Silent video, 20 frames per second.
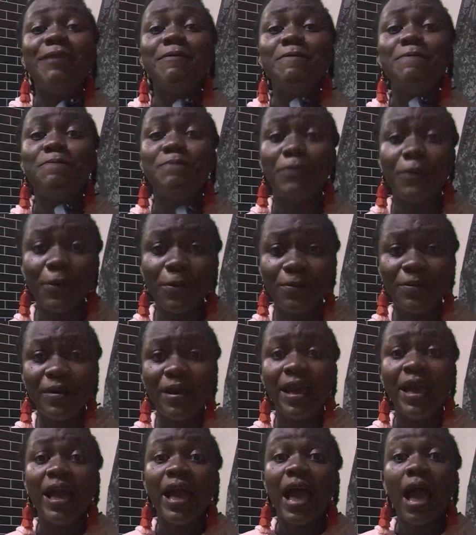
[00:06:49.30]
A
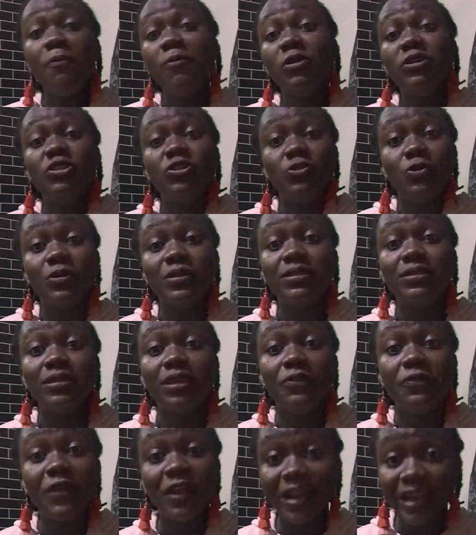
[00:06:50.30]
bomb. How much
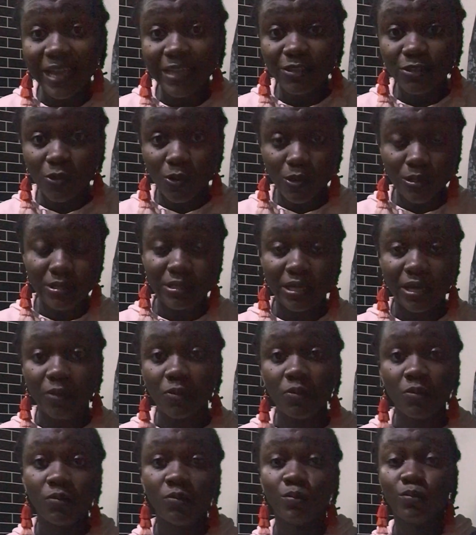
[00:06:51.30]
does ring lights cost
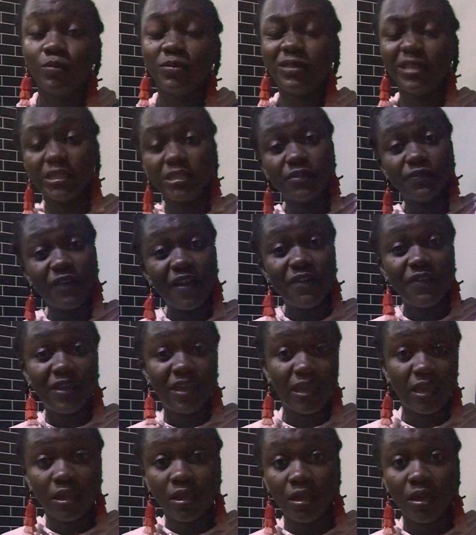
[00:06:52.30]
now?
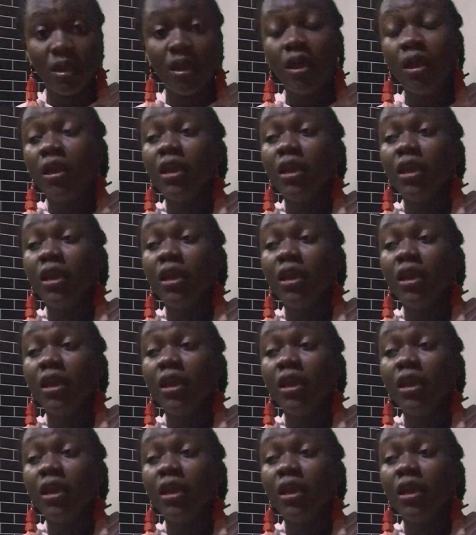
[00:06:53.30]
35k.